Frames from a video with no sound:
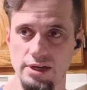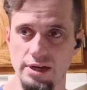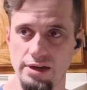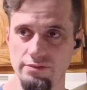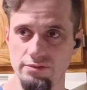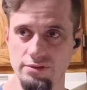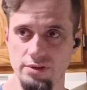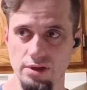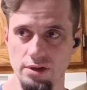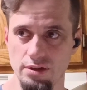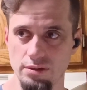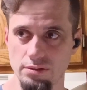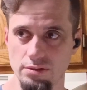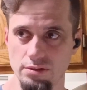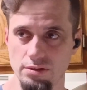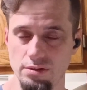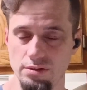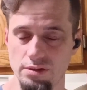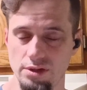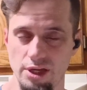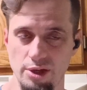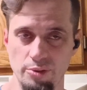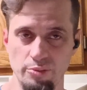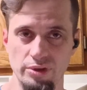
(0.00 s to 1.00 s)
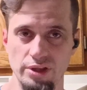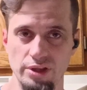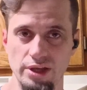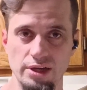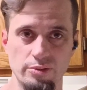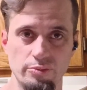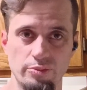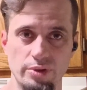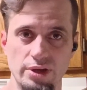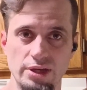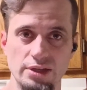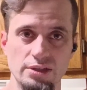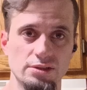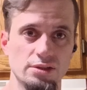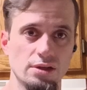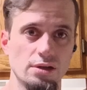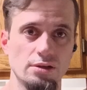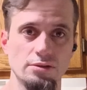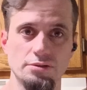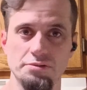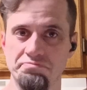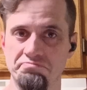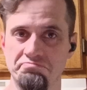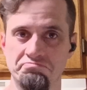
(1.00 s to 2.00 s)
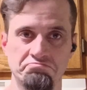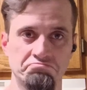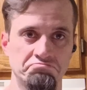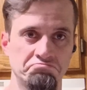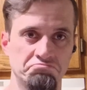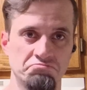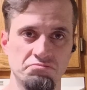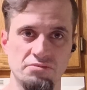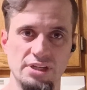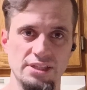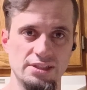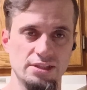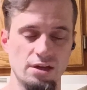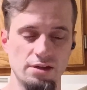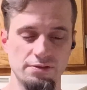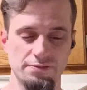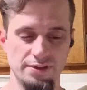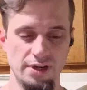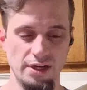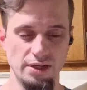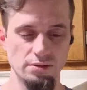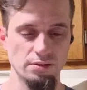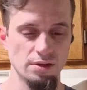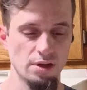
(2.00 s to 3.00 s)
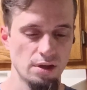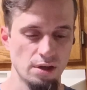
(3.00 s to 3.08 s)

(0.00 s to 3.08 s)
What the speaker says: I've done Himalayan pink salt. It's all fine.